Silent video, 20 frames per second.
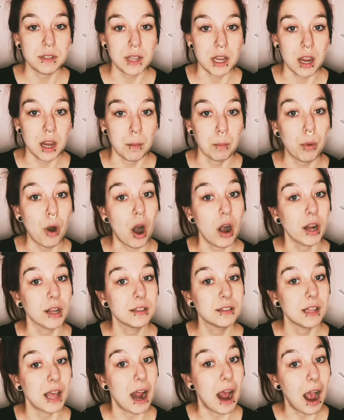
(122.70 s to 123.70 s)
same
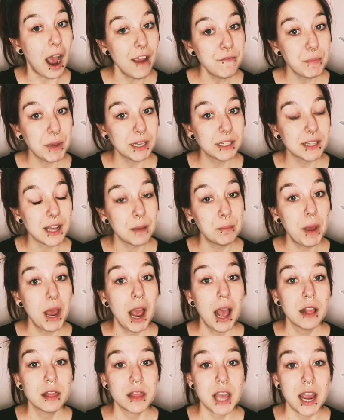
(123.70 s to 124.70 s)
products that I picked up,
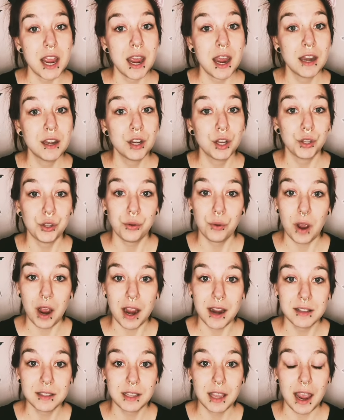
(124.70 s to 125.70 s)
then you
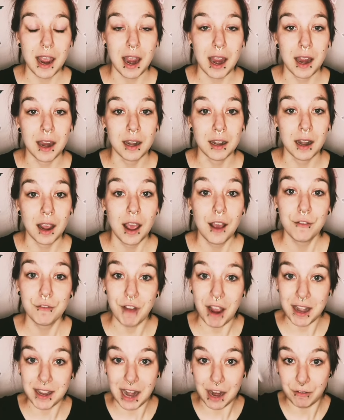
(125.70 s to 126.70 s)
guys can
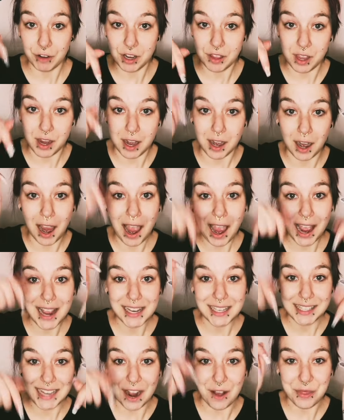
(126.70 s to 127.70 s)
find everything
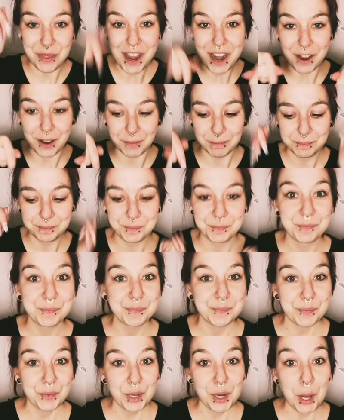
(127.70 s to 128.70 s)
down there.
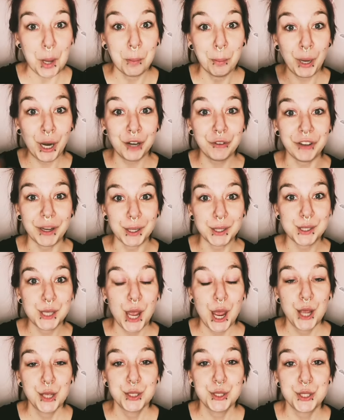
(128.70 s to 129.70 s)
Perfect.
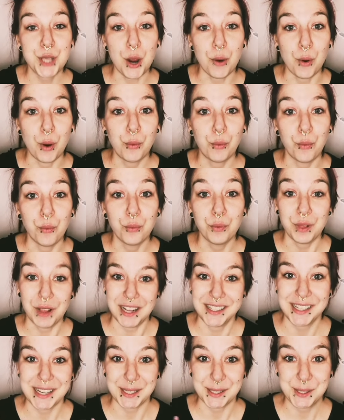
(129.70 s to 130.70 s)
So
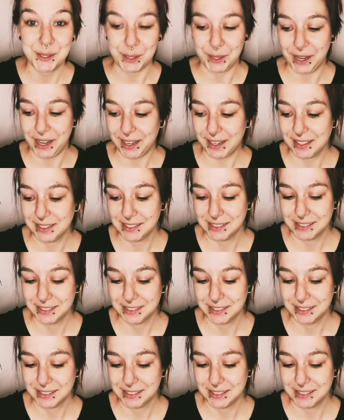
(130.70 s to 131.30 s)
let's get started.